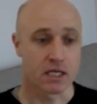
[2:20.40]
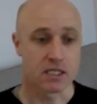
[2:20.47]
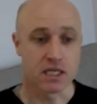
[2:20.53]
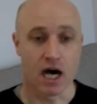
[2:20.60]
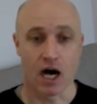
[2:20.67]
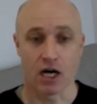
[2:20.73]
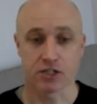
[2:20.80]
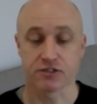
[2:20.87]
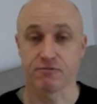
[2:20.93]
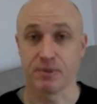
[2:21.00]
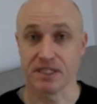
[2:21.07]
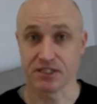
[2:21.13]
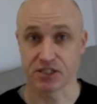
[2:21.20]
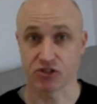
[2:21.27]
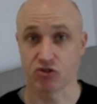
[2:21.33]
cars have
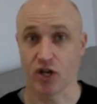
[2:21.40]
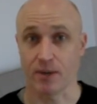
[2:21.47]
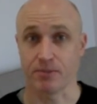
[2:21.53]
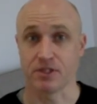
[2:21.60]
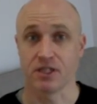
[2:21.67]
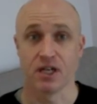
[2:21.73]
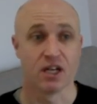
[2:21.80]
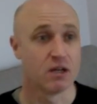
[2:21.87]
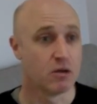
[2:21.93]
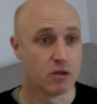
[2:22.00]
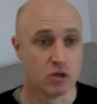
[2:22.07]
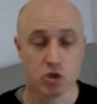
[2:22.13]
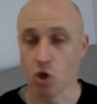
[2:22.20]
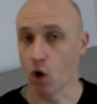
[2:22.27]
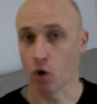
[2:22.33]
been stripped
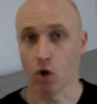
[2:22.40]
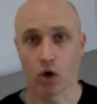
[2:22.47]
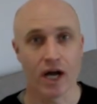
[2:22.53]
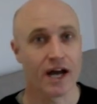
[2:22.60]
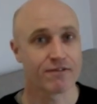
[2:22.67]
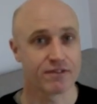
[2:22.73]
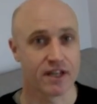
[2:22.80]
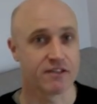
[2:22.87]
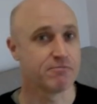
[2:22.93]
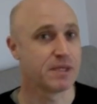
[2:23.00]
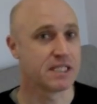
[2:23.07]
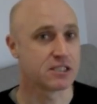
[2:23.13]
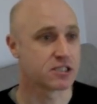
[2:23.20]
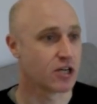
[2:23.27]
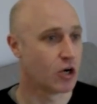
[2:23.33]
not long after they've
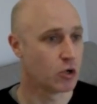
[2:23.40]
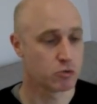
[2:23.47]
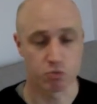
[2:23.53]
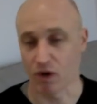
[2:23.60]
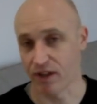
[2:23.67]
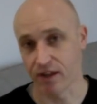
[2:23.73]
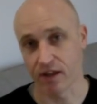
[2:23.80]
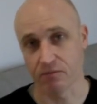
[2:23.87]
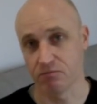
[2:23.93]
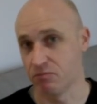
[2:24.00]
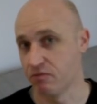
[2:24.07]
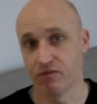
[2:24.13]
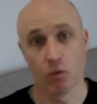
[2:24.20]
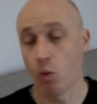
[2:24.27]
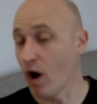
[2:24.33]
been sold, whether
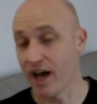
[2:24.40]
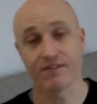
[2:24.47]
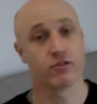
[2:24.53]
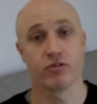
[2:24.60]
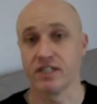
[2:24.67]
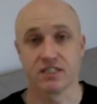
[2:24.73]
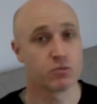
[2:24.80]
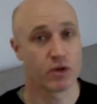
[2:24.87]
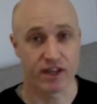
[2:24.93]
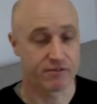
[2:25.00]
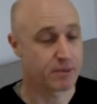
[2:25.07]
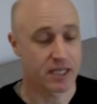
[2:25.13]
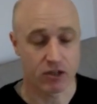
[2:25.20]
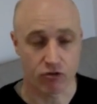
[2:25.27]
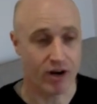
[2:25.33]
for whatever reason, whether they've
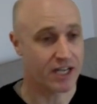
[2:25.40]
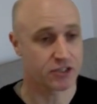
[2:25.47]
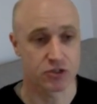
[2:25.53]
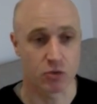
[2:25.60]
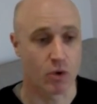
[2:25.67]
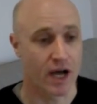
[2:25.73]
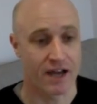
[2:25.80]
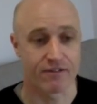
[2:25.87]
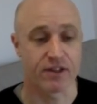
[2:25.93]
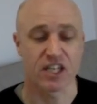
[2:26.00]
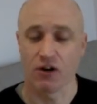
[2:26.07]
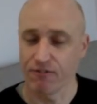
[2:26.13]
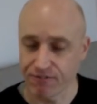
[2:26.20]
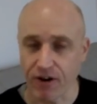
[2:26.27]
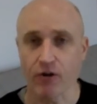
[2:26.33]
been crashed or whatever, they've
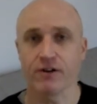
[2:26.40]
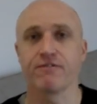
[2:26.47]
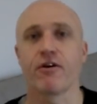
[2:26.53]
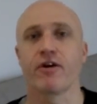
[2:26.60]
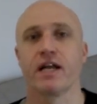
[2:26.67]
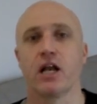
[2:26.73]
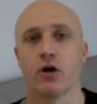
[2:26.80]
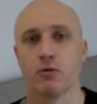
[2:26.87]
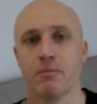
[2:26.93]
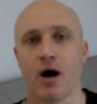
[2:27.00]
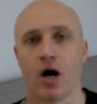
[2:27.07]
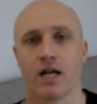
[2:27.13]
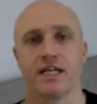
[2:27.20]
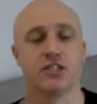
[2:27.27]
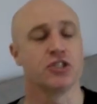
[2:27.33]
got very, very low
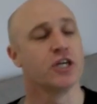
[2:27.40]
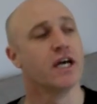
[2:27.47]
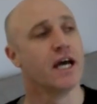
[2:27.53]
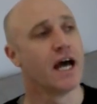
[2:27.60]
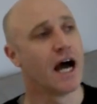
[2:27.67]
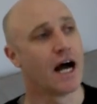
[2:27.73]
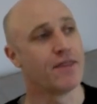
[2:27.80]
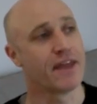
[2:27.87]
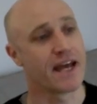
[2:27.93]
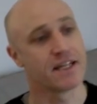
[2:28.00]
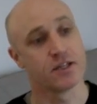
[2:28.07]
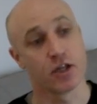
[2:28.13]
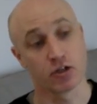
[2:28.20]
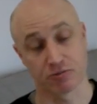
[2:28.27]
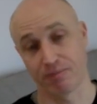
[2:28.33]
mileage. And
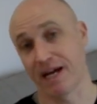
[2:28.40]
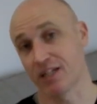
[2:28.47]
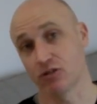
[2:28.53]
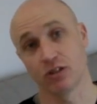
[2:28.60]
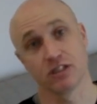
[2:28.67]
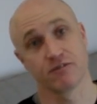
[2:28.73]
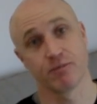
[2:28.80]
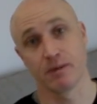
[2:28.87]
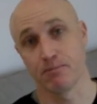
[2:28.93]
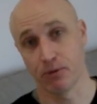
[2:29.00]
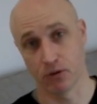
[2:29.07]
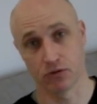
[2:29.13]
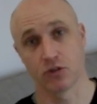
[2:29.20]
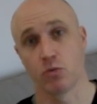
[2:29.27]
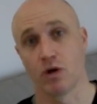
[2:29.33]
then those batteries have been
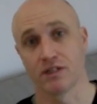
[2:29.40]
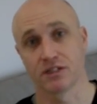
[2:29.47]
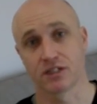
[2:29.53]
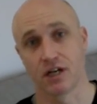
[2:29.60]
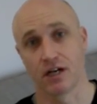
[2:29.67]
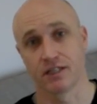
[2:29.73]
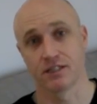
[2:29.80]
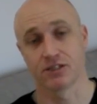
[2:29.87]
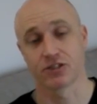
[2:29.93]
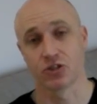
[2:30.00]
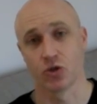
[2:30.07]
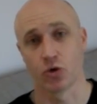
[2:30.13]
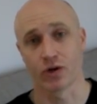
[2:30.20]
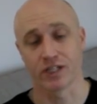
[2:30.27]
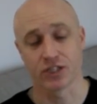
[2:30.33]
put to one side in
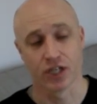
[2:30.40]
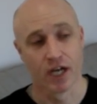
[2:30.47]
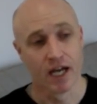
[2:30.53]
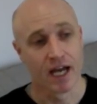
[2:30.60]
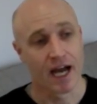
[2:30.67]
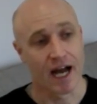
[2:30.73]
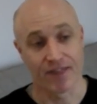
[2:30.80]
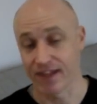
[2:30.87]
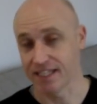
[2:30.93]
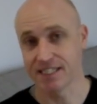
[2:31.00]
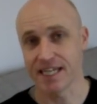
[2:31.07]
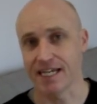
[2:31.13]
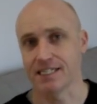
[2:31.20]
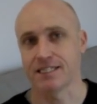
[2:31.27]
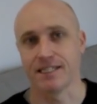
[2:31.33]
storage and then
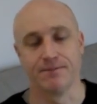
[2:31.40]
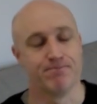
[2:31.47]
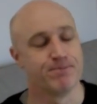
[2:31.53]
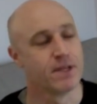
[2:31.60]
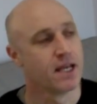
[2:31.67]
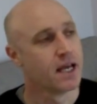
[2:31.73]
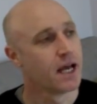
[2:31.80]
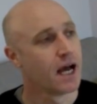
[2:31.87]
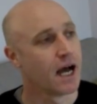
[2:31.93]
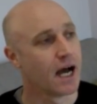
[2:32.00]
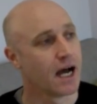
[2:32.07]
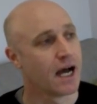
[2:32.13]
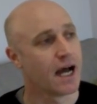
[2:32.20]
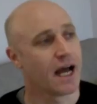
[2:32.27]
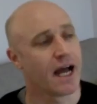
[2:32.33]
tested.
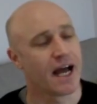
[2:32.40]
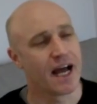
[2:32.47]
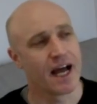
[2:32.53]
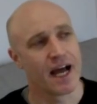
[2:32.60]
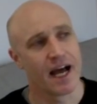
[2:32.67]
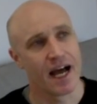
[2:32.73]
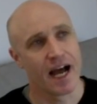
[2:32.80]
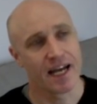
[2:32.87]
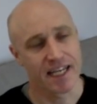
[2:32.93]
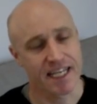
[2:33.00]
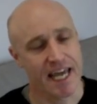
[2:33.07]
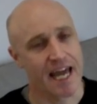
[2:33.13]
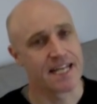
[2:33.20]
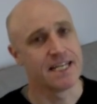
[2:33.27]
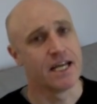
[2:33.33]
And
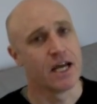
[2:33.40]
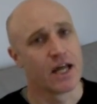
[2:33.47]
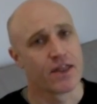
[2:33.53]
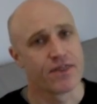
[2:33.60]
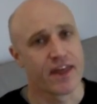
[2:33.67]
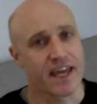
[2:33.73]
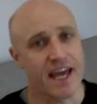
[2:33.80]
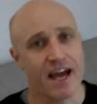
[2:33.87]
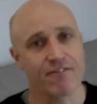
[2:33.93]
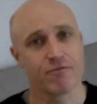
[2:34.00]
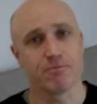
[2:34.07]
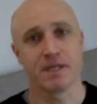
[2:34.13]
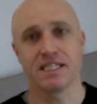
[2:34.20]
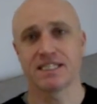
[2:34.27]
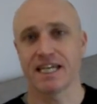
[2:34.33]
again, they
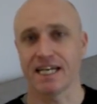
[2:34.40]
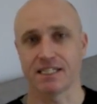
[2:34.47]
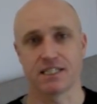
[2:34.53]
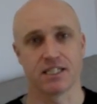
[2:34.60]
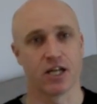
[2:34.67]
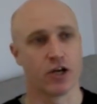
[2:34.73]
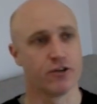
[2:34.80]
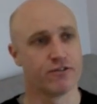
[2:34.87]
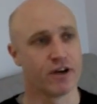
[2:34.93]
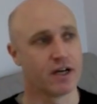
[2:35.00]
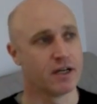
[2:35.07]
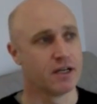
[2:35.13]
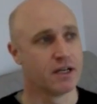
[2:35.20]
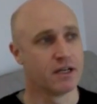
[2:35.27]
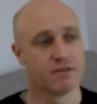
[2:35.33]
haven't been tested over